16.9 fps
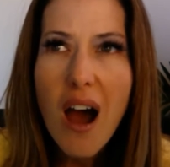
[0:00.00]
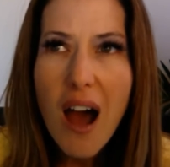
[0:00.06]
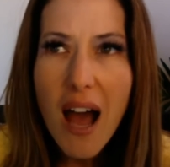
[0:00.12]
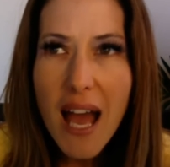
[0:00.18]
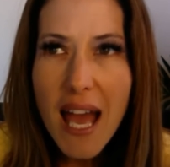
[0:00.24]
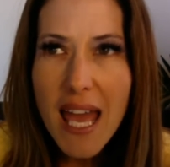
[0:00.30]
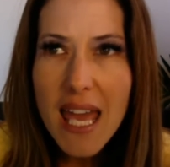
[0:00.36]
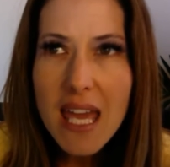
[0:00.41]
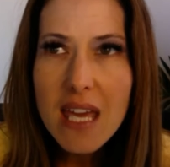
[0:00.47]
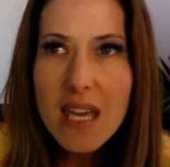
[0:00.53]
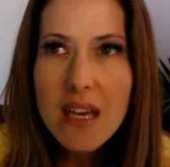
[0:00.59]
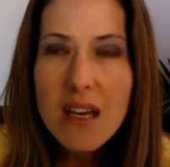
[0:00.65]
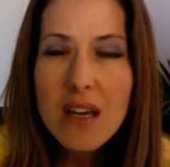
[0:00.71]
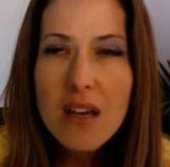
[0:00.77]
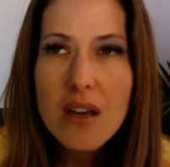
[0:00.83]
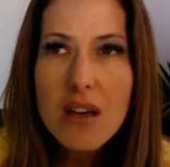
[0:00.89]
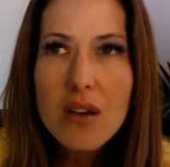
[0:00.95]
I
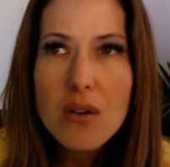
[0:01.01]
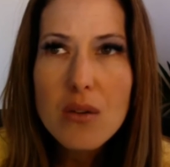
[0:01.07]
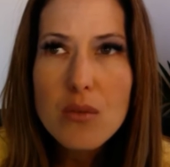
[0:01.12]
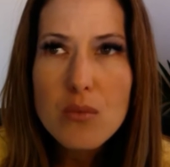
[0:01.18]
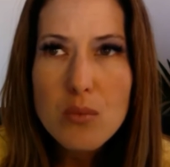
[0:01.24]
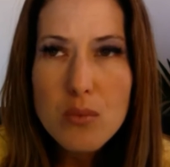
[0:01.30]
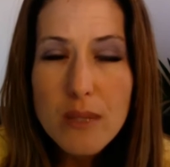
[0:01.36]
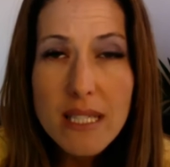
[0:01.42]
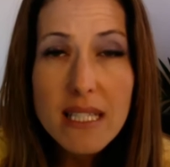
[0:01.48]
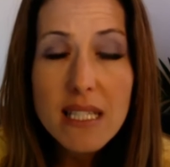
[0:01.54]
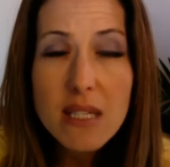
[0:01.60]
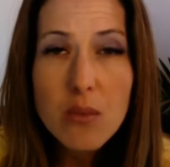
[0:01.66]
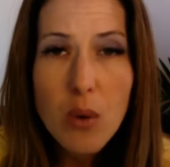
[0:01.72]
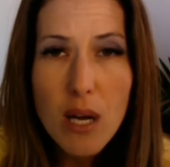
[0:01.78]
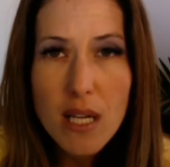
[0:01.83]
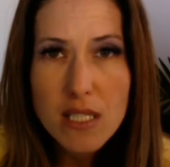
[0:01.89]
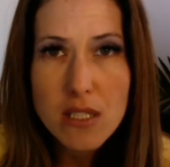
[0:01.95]

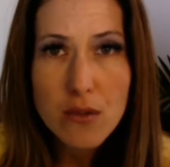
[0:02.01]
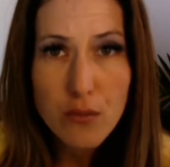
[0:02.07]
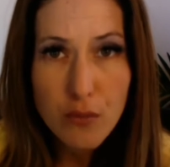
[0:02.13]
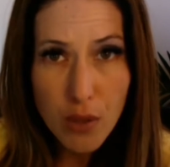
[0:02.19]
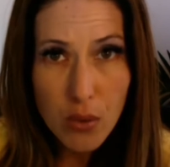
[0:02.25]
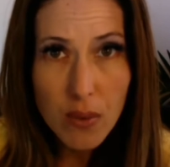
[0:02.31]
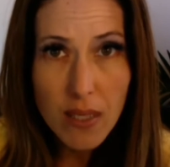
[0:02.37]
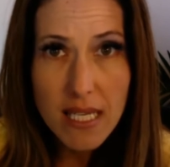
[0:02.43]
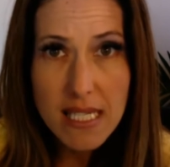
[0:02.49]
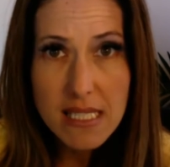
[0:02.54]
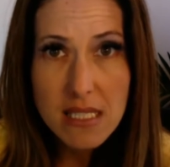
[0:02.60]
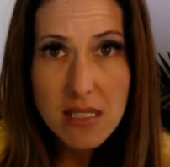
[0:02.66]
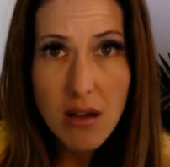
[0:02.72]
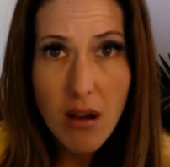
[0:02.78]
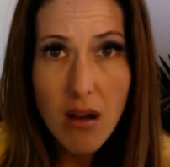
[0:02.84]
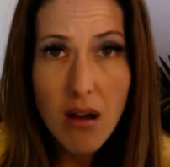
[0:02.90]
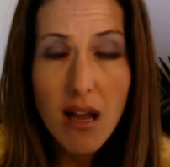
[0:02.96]
really want to
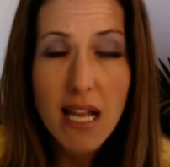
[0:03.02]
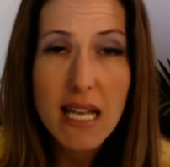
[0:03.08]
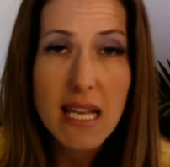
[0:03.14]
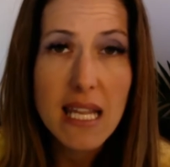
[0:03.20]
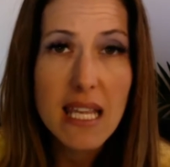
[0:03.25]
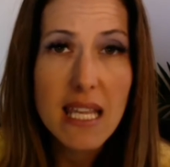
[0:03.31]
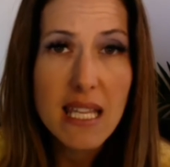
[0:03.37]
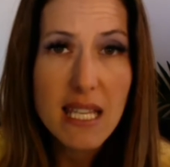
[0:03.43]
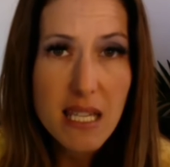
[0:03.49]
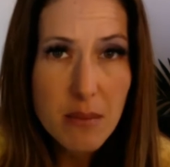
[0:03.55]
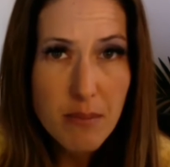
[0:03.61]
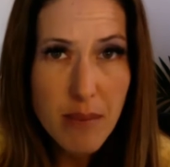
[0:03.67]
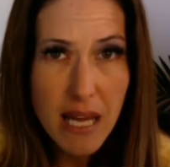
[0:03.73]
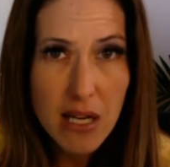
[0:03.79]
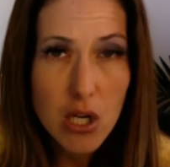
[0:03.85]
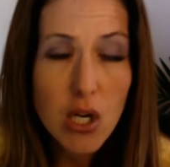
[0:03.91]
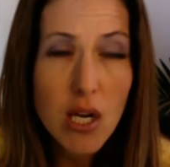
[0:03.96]
focus on eating
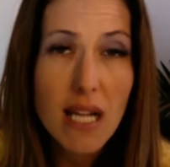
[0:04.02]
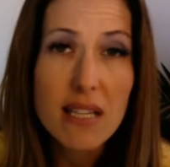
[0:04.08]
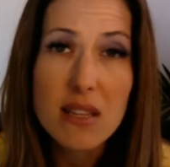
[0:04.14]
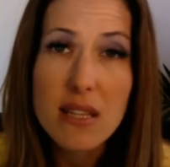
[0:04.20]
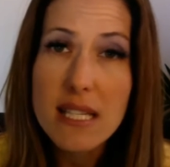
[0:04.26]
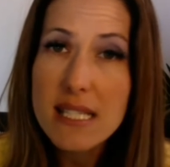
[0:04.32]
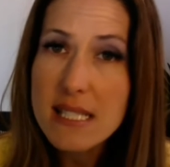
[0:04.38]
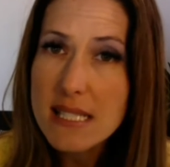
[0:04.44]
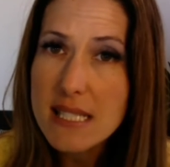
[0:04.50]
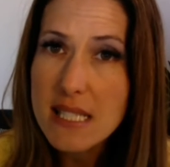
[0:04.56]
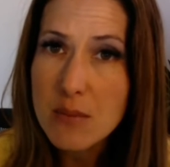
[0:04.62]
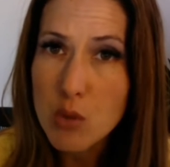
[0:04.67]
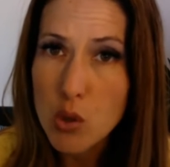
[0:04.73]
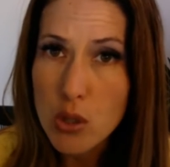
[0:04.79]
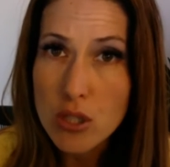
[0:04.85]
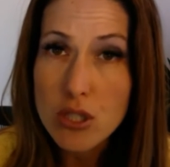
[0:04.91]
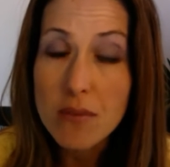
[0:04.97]
better and listening
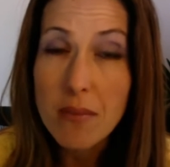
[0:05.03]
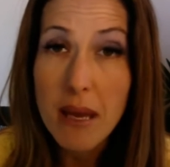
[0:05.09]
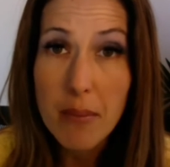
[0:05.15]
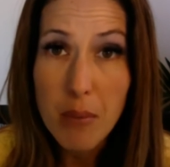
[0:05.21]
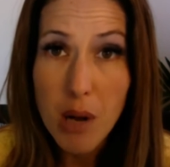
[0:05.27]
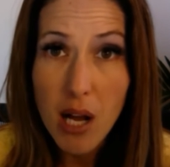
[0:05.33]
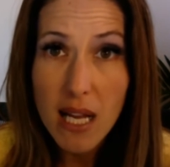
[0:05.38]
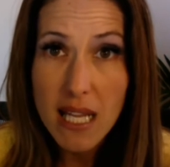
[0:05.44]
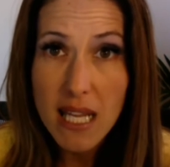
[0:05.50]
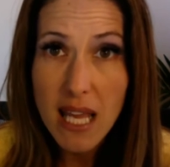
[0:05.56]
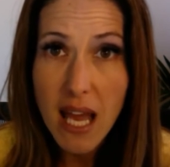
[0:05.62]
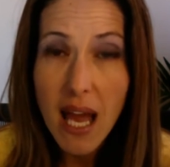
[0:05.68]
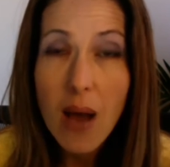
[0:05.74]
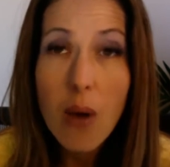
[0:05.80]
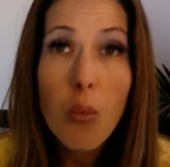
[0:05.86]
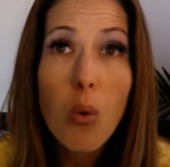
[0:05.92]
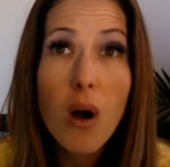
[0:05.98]
more to my body.
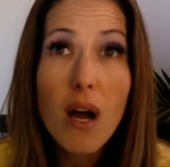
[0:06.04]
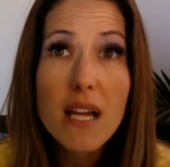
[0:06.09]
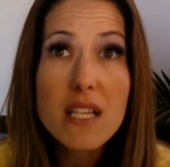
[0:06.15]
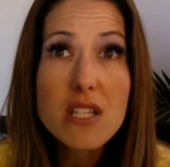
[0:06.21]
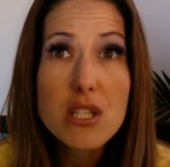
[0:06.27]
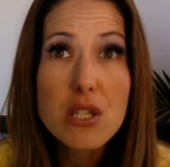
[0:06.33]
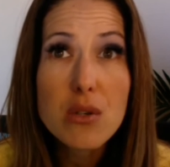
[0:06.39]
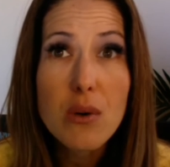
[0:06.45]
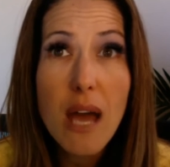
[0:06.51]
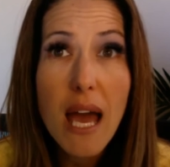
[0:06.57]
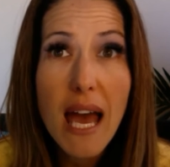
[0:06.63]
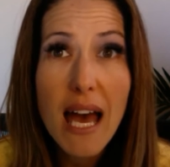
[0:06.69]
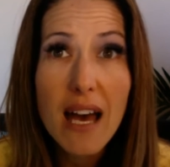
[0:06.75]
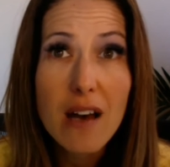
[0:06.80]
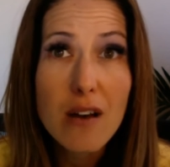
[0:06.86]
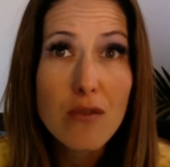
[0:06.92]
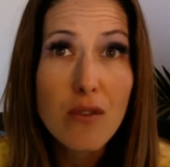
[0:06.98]
I want to
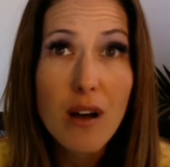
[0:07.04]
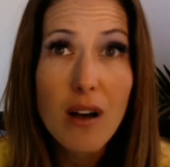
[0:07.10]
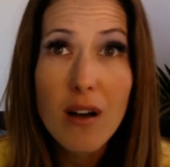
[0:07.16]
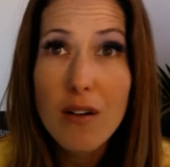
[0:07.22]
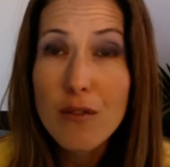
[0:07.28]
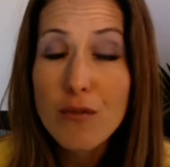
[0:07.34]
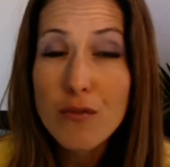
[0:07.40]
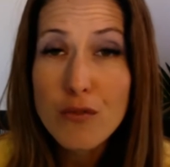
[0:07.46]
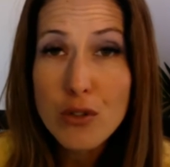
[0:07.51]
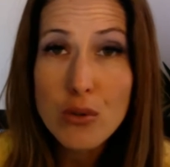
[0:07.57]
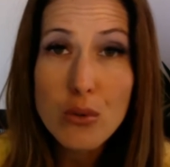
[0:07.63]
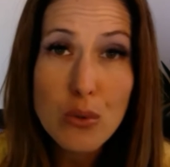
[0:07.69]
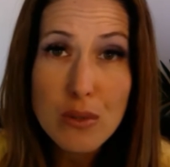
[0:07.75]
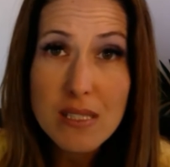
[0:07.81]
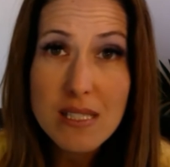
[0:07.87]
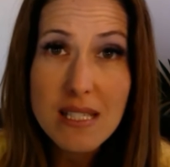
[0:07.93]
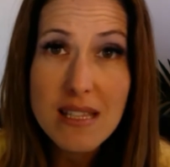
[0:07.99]
have
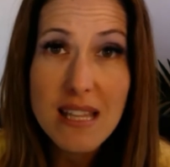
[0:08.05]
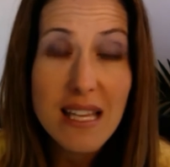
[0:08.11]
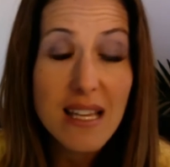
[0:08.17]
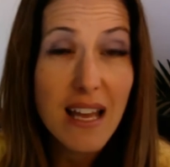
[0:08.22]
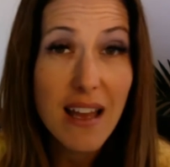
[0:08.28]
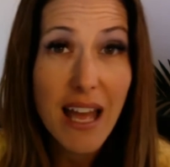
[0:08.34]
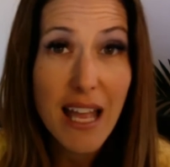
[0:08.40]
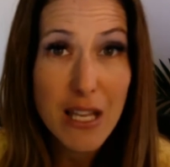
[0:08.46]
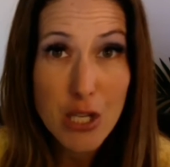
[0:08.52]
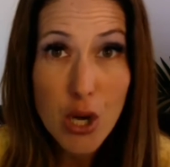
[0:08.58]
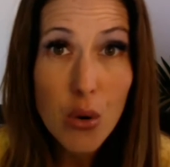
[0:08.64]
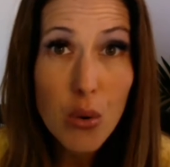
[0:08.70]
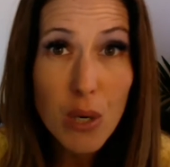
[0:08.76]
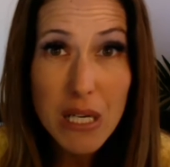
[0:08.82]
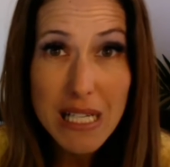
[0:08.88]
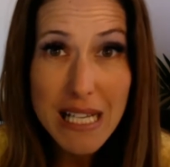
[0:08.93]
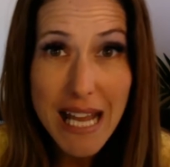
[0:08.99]
foods that I
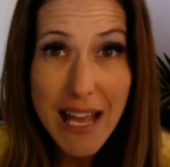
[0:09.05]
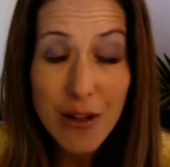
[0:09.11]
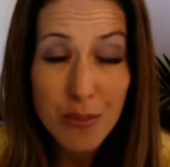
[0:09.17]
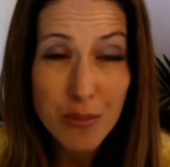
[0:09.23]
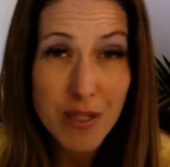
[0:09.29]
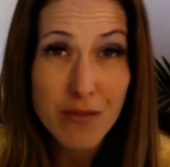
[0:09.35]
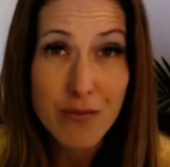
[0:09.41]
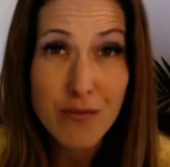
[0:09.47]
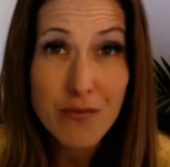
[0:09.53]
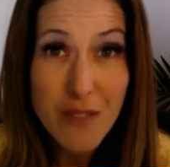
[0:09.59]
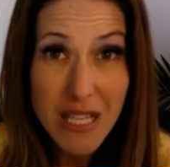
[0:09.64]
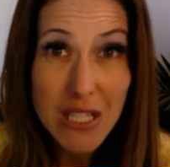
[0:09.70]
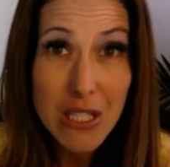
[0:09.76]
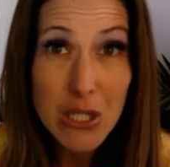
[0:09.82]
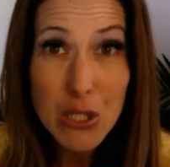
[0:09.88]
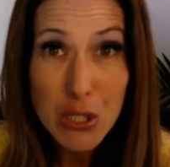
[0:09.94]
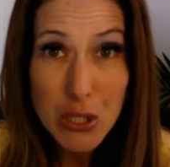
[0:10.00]
know are going to help me
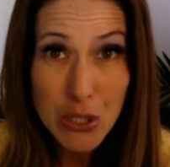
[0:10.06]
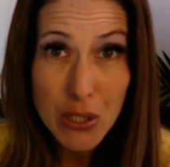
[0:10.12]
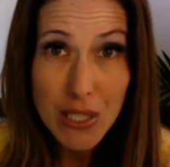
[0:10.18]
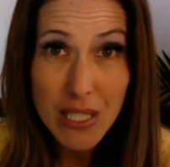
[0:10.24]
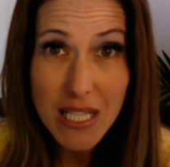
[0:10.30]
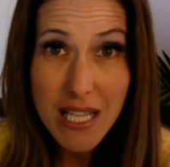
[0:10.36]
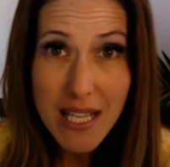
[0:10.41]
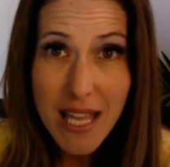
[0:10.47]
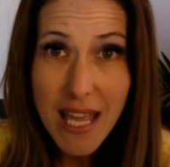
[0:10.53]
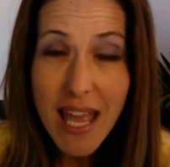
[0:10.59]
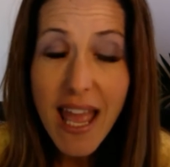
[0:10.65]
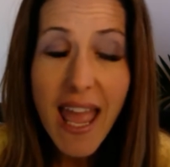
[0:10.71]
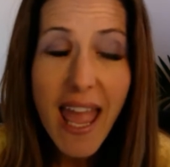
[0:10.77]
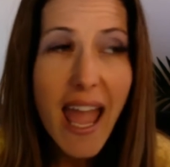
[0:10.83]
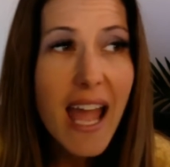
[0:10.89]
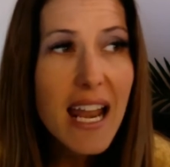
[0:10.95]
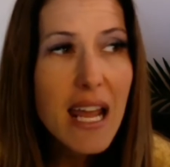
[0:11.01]
feel good.
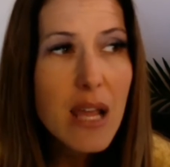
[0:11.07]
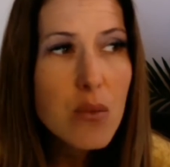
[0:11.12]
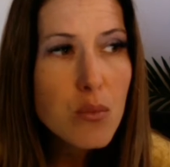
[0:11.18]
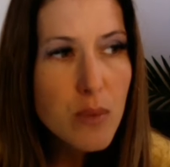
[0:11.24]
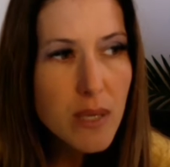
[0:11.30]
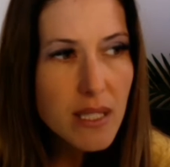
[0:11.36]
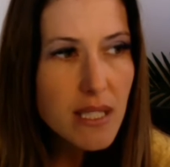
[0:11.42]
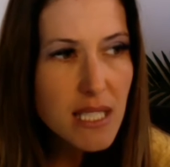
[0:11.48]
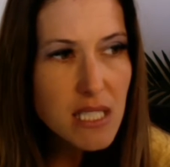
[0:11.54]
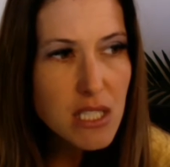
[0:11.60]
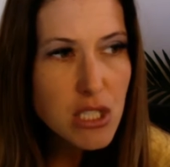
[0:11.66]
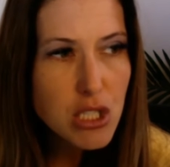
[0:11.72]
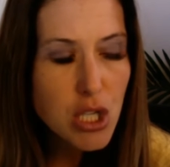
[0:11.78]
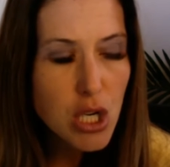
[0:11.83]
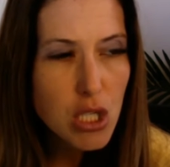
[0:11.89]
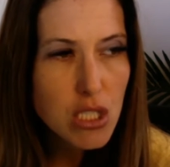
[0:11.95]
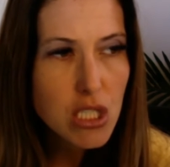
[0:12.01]
And I really
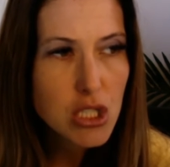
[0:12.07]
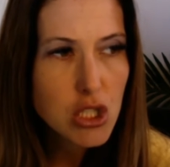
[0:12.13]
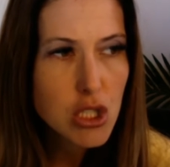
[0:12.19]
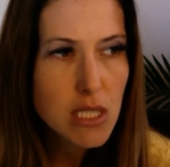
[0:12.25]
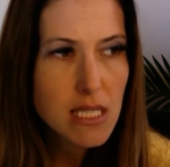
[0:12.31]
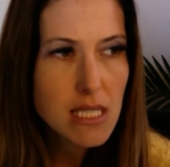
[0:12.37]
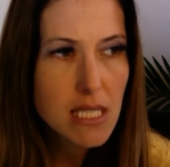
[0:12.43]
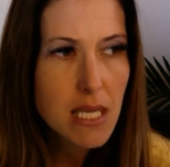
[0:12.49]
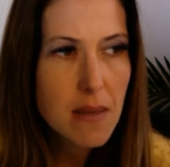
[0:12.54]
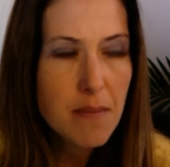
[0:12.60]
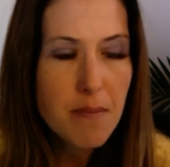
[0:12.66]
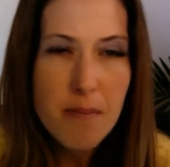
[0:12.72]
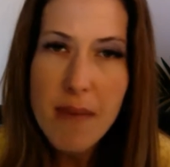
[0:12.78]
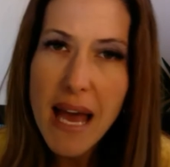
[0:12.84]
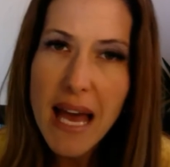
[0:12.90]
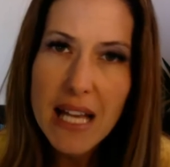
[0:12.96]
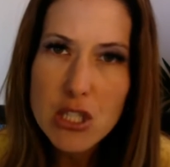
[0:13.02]
start to just
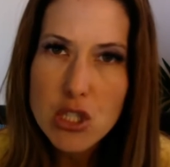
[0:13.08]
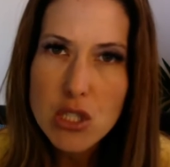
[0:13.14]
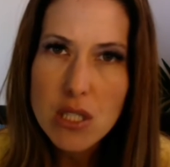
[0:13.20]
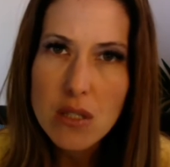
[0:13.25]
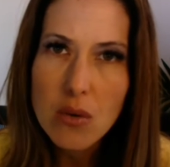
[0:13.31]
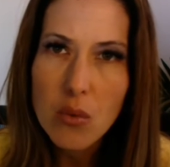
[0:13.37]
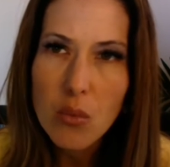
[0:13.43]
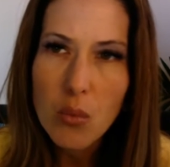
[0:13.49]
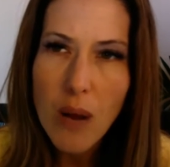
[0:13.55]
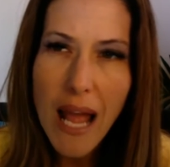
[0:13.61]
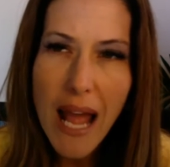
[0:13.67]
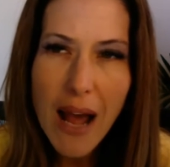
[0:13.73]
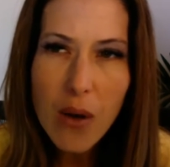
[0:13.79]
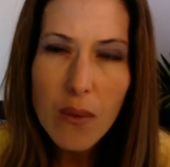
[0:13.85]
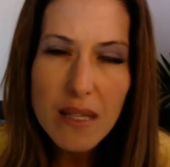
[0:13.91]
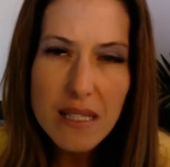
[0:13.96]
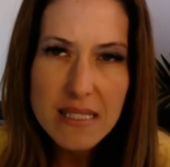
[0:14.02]
imagine
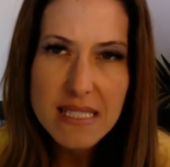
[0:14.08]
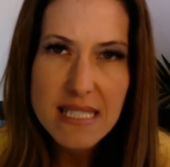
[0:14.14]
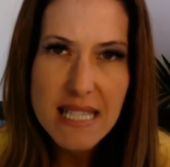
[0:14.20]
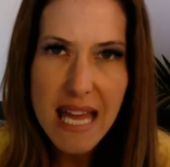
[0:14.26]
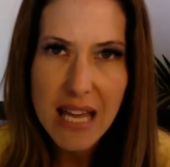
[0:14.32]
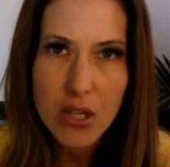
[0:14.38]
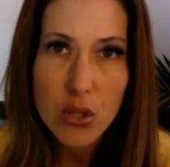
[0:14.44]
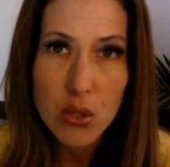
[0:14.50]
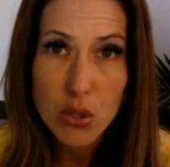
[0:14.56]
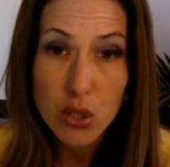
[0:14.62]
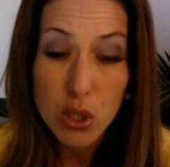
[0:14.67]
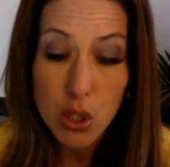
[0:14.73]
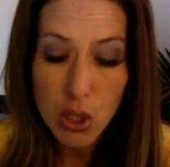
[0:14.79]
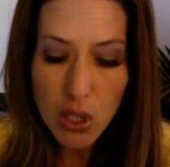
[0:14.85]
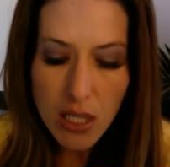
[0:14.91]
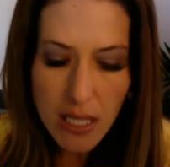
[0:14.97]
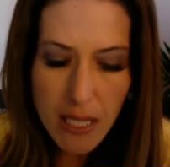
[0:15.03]
how else that
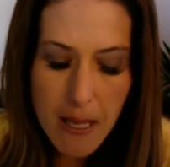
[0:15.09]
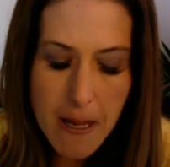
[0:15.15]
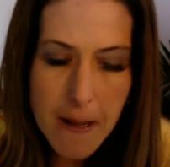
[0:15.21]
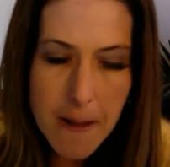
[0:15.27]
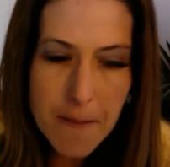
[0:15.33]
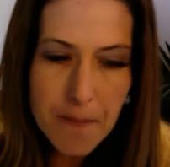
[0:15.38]
could look,